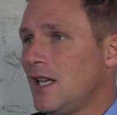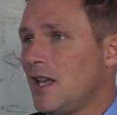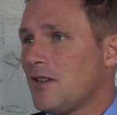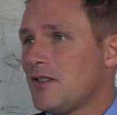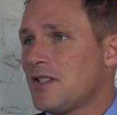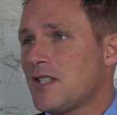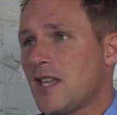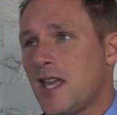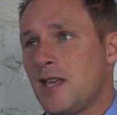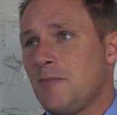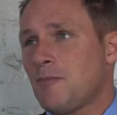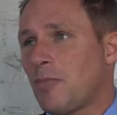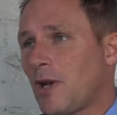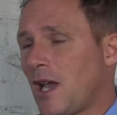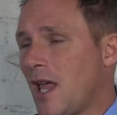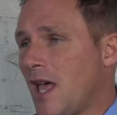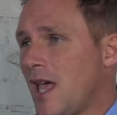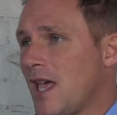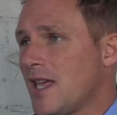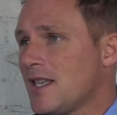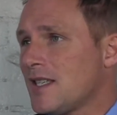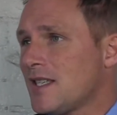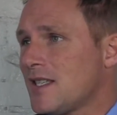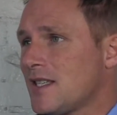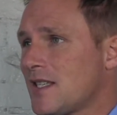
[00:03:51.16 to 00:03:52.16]
Same
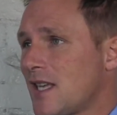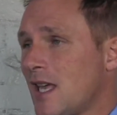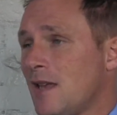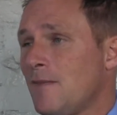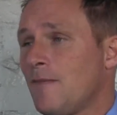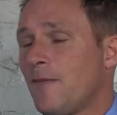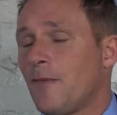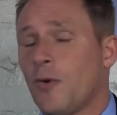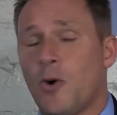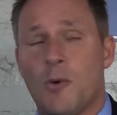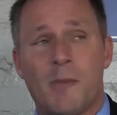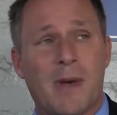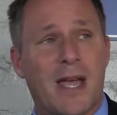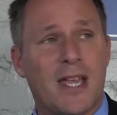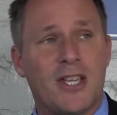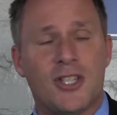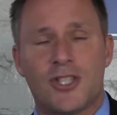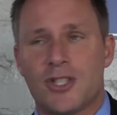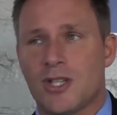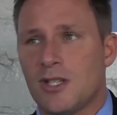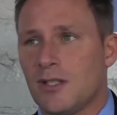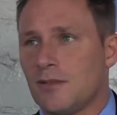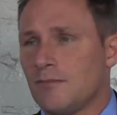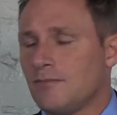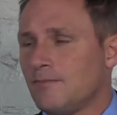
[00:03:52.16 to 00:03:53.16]
players, same
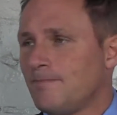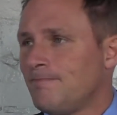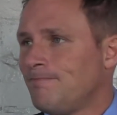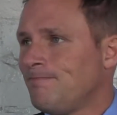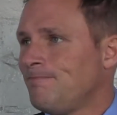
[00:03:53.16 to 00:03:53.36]
formation,